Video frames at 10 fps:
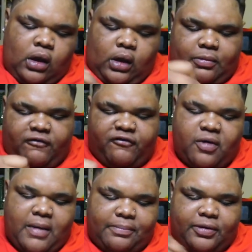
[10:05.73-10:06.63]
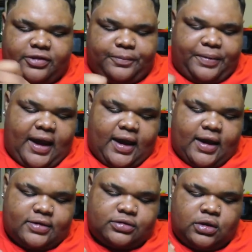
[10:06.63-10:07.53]
before my brother
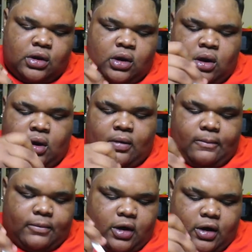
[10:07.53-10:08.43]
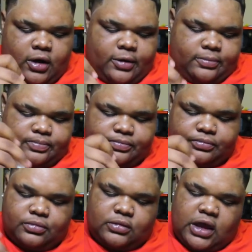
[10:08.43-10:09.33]
passed, um,
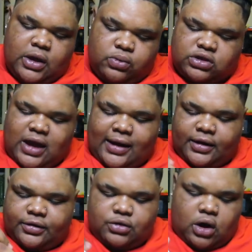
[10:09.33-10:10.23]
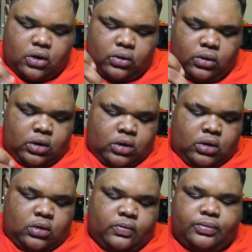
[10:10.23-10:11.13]
he was kind of, you know,
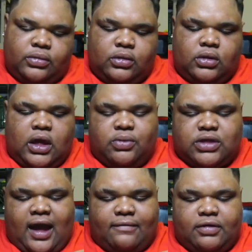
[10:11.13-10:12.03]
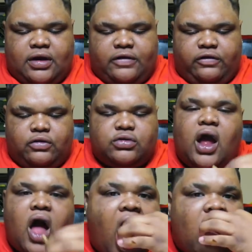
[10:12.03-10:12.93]
he was having issues at
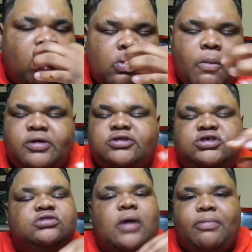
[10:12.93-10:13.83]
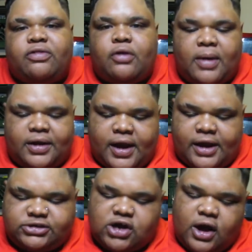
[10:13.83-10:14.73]
home because he's my brother on my
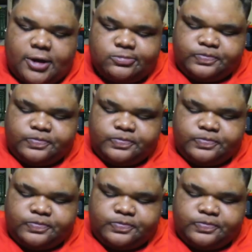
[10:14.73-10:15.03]
dad's side